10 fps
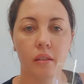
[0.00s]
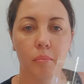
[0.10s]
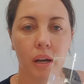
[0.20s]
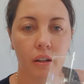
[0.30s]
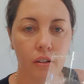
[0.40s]

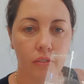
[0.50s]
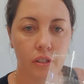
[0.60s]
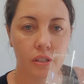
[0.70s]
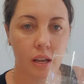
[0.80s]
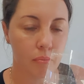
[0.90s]
a packet of the
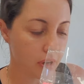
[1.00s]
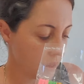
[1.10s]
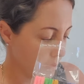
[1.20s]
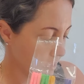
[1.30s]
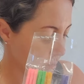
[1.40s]

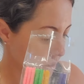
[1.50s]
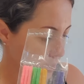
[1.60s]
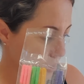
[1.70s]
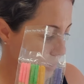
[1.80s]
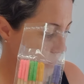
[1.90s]
sandpaper
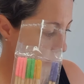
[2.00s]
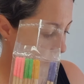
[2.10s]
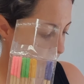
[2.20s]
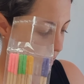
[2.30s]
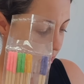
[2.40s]
cuticle
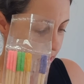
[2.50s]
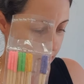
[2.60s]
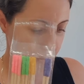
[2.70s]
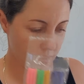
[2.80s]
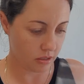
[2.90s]

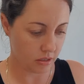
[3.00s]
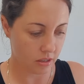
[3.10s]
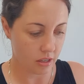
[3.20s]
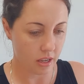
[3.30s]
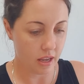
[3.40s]
sticks.
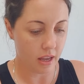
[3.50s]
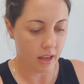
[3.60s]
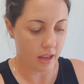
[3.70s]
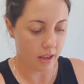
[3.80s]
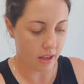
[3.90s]

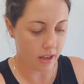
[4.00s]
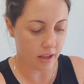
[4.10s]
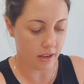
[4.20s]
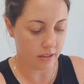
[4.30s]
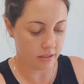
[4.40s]

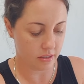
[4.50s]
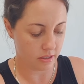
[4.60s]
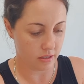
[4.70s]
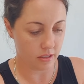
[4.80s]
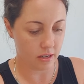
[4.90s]
And
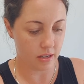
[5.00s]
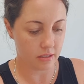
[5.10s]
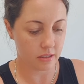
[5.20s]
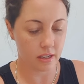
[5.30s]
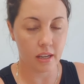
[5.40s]

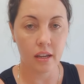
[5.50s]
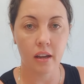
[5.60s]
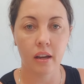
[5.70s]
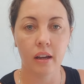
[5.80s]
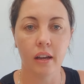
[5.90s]
lastly,
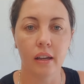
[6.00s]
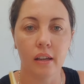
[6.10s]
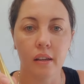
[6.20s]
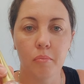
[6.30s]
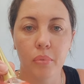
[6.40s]

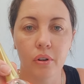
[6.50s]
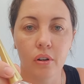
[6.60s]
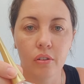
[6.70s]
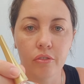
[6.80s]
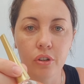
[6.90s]
a bottle
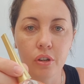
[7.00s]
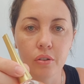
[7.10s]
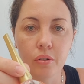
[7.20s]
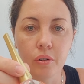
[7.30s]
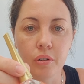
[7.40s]
of
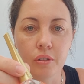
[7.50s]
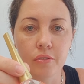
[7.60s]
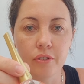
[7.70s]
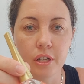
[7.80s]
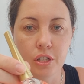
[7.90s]
cuticle oil to
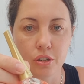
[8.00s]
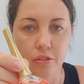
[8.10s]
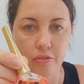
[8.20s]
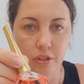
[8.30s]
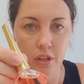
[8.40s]
finish off.
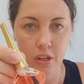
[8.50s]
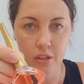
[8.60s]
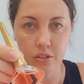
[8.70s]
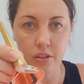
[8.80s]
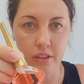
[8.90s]

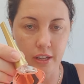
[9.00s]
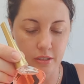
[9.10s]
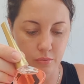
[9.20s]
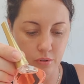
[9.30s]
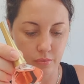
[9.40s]
So
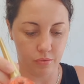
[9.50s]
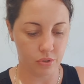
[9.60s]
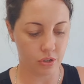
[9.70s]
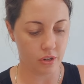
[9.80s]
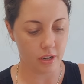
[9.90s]
that's what we'll
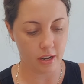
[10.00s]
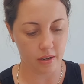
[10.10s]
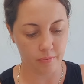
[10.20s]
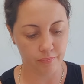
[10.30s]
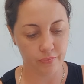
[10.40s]
do now.
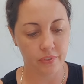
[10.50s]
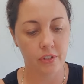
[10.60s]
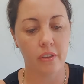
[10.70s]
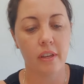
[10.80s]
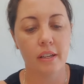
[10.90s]

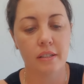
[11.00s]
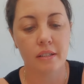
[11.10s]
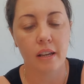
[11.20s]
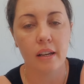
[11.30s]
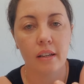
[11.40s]
So they're
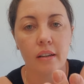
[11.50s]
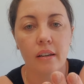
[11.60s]
set.